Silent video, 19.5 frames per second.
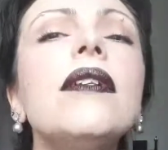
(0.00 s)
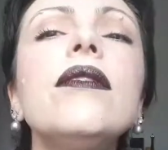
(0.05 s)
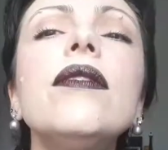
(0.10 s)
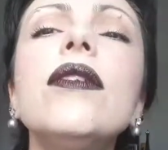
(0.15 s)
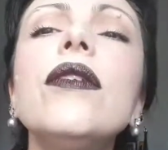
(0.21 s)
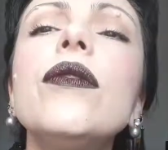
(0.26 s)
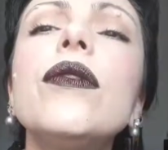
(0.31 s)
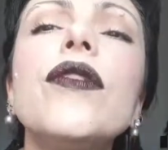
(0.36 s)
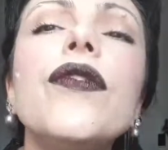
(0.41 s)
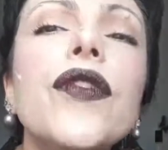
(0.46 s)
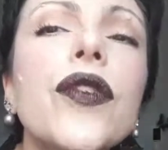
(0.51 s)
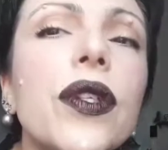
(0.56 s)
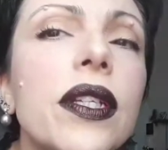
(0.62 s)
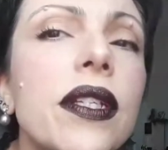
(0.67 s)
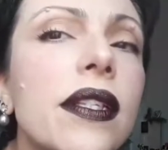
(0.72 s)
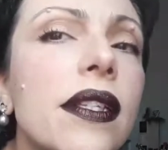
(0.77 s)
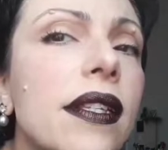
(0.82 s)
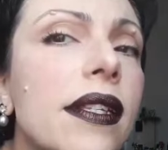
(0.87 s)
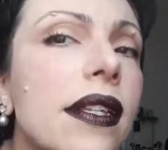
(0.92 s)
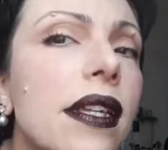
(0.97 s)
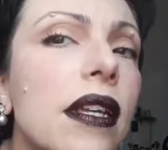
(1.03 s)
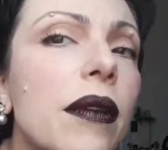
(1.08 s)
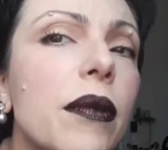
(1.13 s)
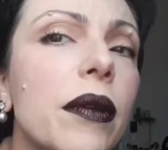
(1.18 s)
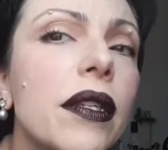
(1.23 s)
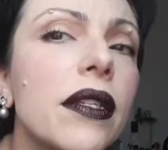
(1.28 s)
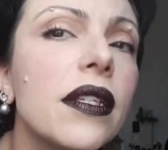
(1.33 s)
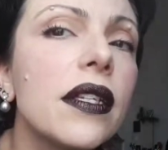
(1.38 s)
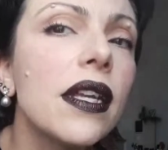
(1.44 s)
I don't know if you can
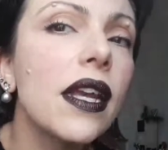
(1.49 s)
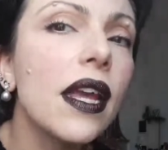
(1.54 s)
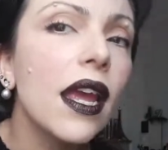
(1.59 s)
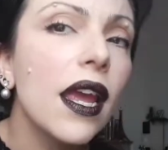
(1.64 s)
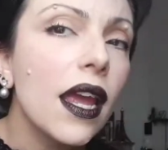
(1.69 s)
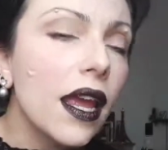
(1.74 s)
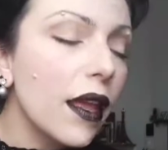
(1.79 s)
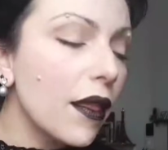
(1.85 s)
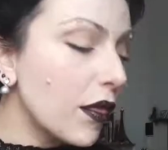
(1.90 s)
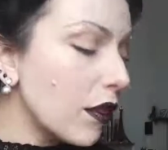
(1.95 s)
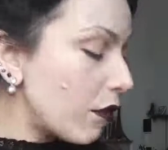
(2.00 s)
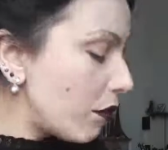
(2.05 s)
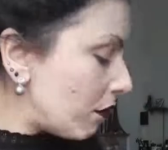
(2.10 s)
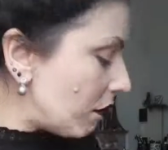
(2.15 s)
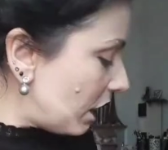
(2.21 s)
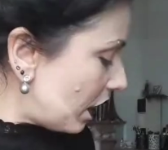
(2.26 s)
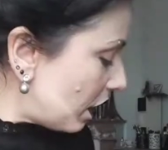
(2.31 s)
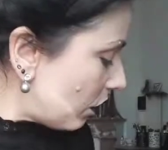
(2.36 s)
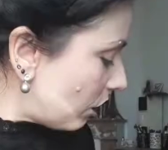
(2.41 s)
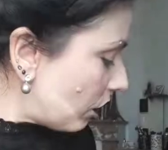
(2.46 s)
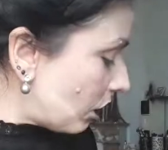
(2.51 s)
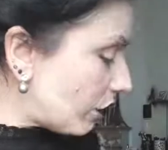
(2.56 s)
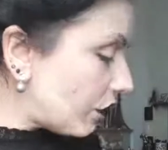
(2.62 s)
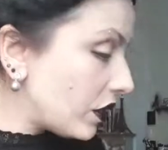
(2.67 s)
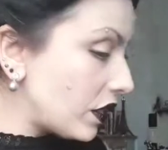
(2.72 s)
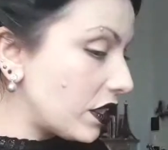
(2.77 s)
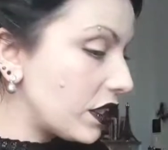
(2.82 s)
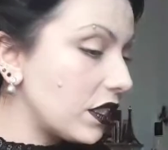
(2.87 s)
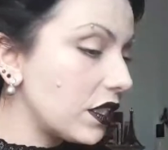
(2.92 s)
see, but in the
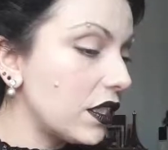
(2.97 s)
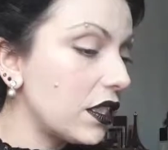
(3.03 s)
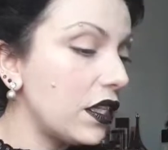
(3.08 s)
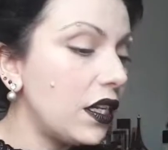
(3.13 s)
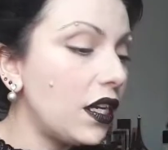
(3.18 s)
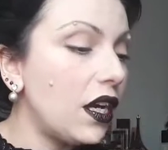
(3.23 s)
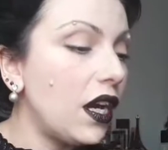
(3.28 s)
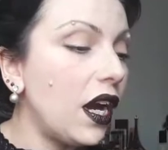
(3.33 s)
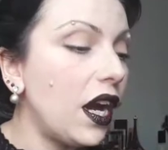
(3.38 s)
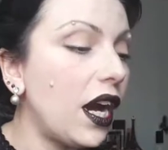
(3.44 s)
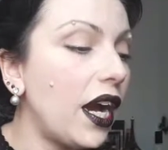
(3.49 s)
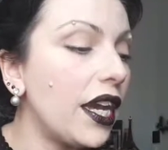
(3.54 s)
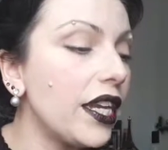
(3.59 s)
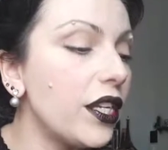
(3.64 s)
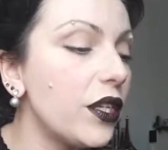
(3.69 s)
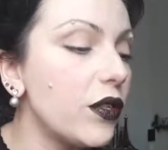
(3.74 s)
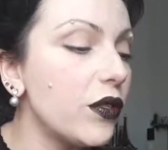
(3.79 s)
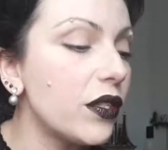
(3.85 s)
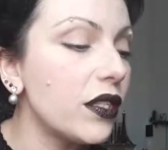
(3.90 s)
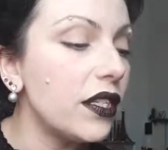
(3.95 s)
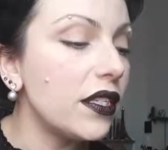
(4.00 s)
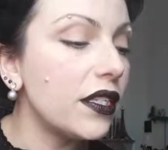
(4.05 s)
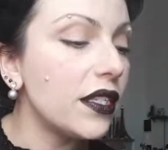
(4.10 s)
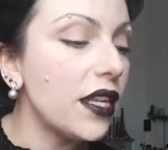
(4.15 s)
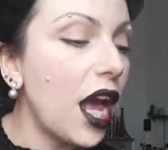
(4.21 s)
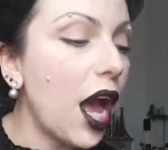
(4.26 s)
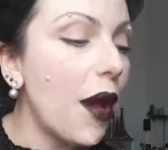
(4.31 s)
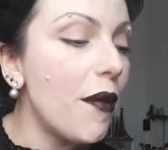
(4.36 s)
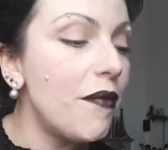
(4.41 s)
middle of it, I
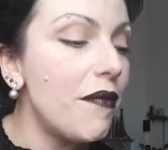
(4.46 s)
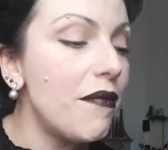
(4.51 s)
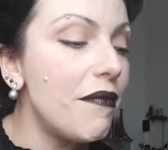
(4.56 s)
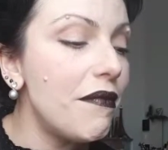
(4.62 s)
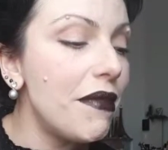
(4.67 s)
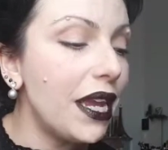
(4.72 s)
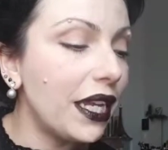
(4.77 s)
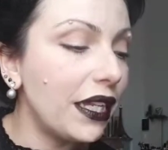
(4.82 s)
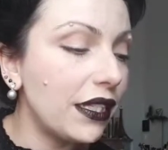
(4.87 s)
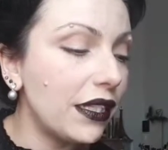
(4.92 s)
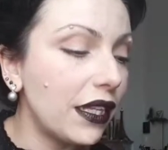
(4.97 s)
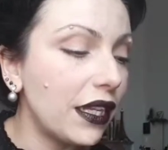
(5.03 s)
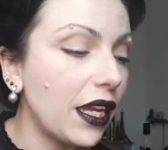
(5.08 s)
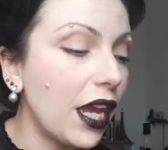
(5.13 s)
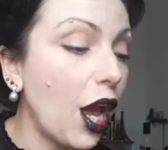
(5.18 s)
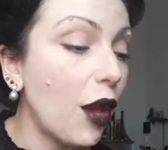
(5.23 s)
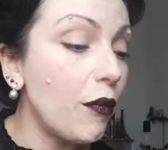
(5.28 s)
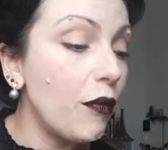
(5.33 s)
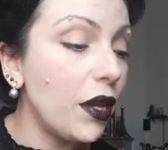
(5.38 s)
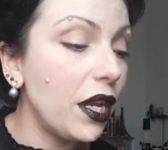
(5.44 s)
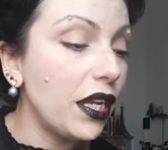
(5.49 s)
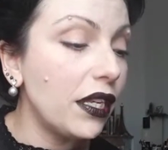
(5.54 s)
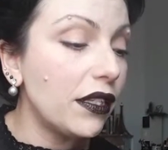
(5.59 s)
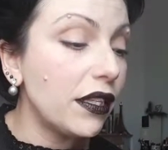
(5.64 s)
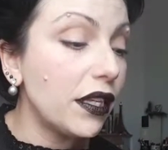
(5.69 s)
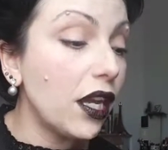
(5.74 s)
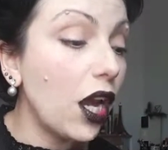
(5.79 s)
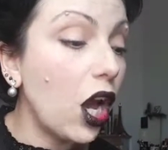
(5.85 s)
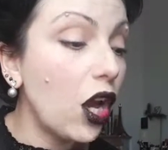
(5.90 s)
used this amazing
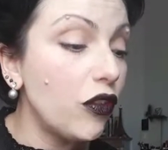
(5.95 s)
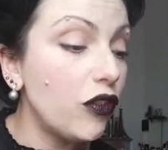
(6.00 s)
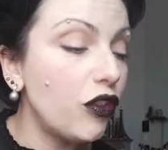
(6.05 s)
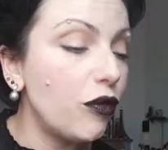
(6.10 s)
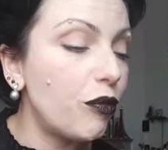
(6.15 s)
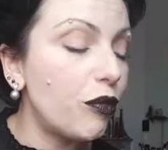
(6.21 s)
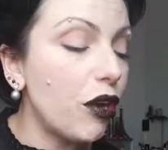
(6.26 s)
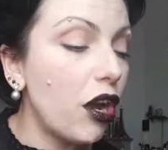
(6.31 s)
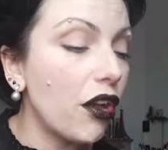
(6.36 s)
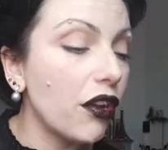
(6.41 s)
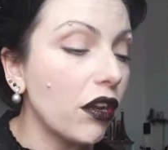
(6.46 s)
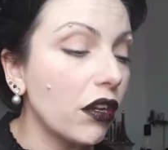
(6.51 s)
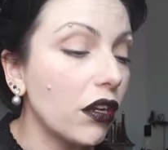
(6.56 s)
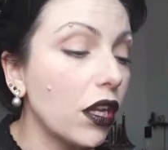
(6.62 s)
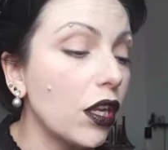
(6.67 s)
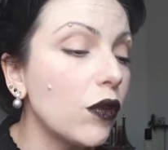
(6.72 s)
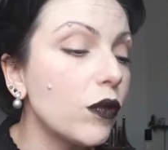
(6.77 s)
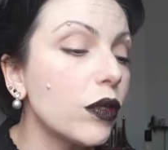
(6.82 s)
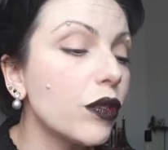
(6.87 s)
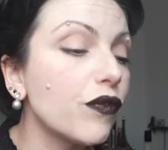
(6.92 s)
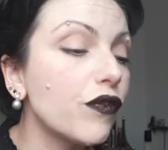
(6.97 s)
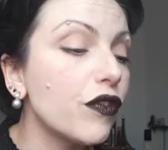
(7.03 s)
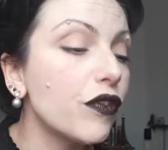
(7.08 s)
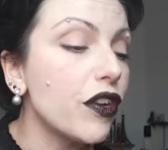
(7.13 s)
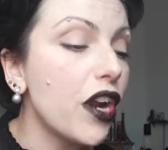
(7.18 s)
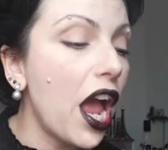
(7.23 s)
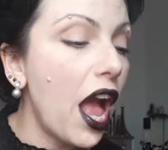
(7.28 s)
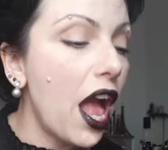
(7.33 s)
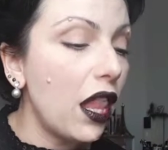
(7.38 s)
other product. It
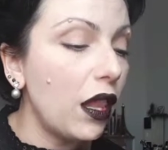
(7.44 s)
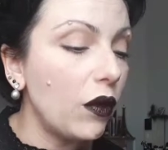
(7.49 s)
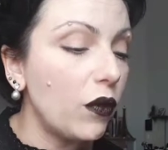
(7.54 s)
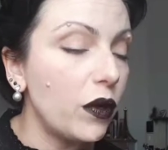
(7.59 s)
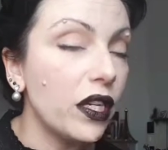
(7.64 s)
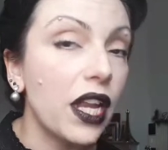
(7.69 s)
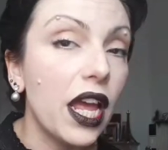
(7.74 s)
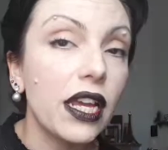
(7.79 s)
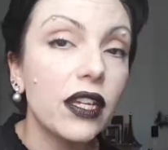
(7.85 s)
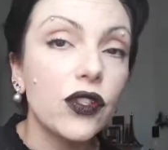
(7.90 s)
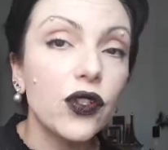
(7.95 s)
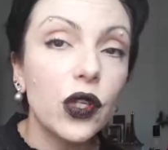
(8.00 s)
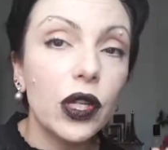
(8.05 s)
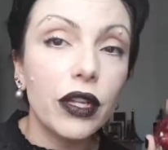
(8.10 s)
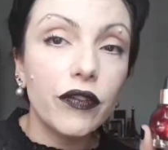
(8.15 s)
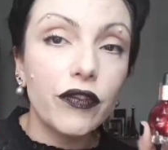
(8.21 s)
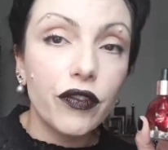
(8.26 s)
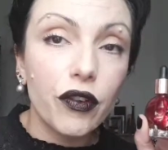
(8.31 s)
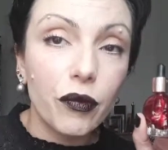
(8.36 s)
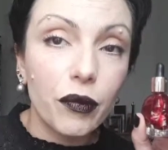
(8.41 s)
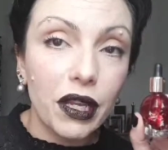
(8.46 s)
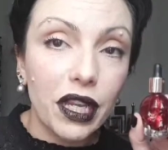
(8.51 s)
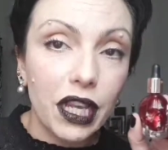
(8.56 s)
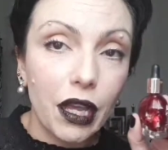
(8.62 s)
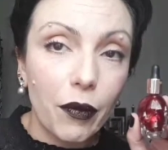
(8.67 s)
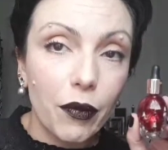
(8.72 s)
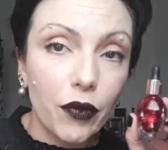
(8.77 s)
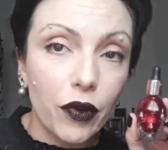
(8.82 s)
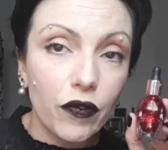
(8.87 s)
was for Halloween actually,
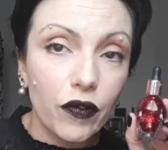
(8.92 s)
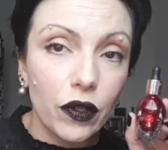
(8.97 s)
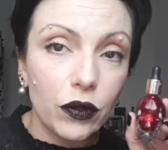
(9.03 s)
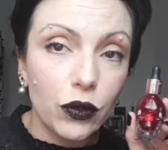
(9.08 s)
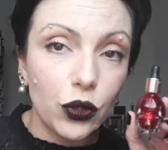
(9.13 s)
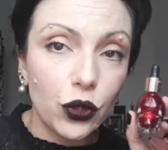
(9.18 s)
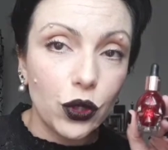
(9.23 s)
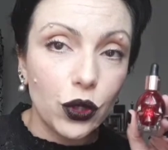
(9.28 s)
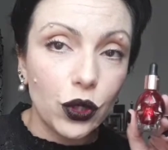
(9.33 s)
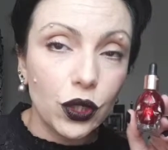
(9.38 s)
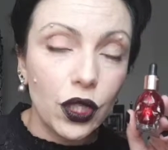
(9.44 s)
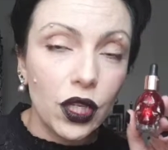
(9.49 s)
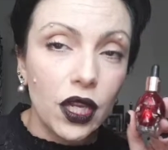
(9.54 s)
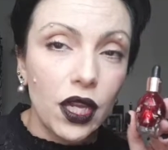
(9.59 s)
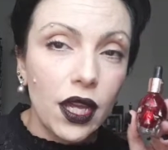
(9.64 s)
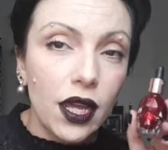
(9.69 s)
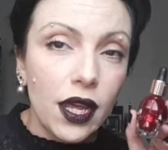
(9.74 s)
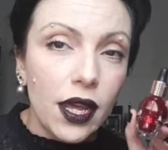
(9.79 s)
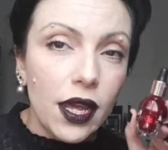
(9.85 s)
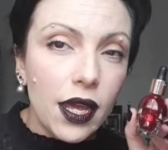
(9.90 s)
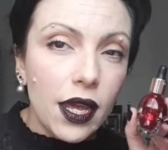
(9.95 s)
from Makeup Revolution.